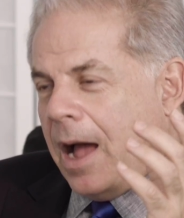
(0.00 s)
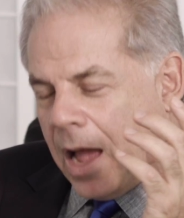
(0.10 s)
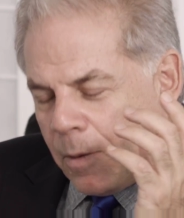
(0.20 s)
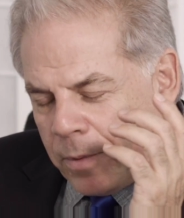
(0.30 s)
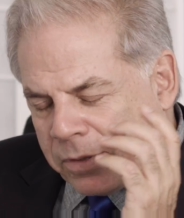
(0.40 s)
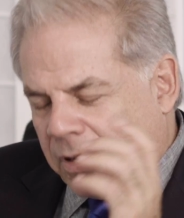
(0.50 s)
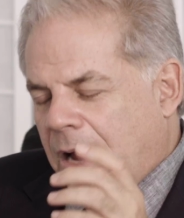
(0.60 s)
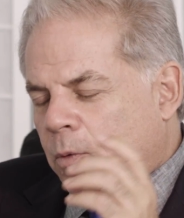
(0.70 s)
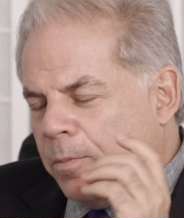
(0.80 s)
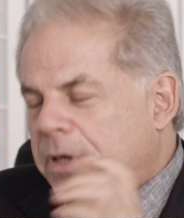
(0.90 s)
I'm sorry, I
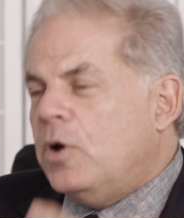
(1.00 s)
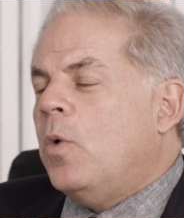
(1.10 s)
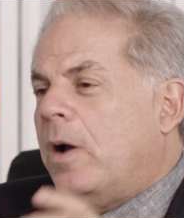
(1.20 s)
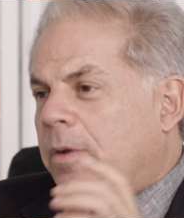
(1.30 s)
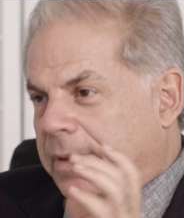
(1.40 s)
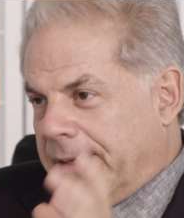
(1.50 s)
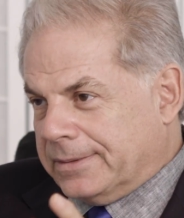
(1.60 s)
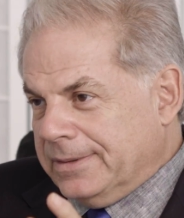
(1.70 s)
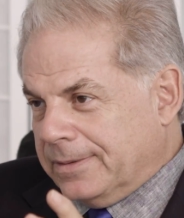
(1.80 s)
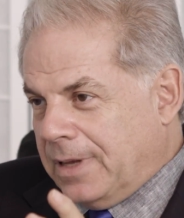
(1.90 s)
will be who I will be.
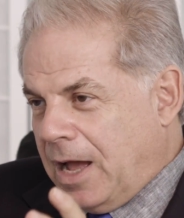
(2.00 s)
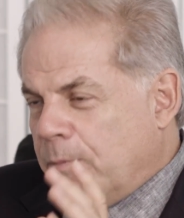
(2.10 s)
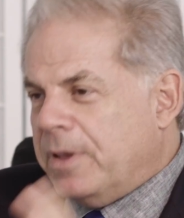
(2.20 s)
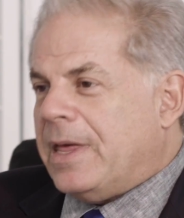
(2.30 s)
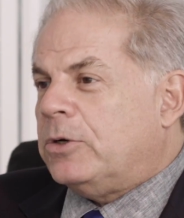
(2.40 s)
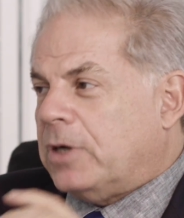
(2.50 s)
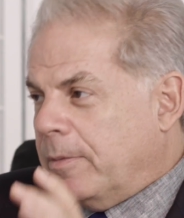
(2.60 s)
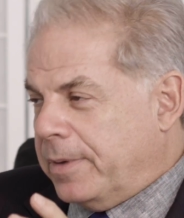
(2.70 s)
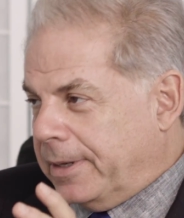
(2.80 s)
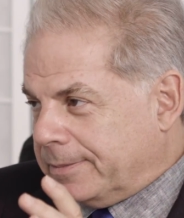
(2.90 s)
I will be that which I will
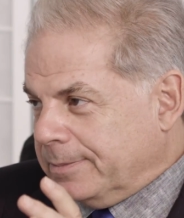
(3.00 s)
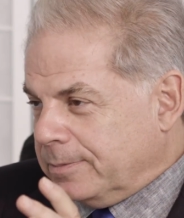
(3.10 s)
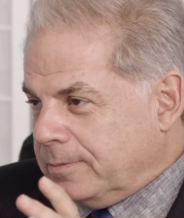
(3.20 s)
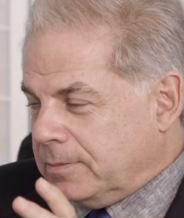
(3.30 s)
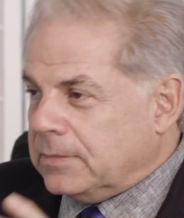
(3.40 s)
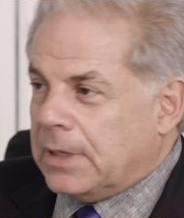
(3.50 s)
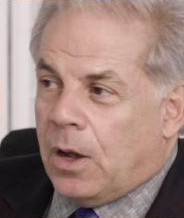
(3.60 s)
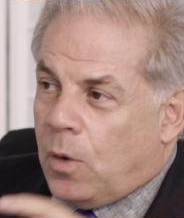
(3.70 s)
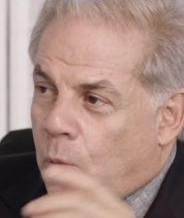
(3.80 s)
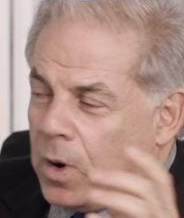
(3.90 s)
be.
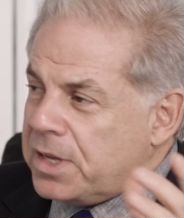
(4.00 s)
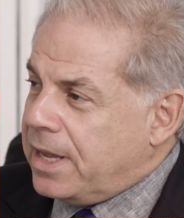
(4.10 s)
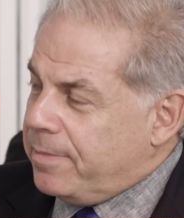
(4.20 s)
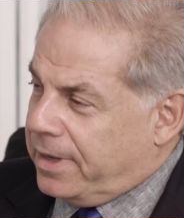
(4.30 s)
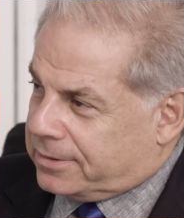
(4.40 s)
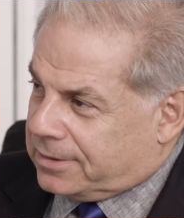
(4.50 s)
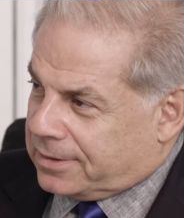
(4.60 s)
What does that mean?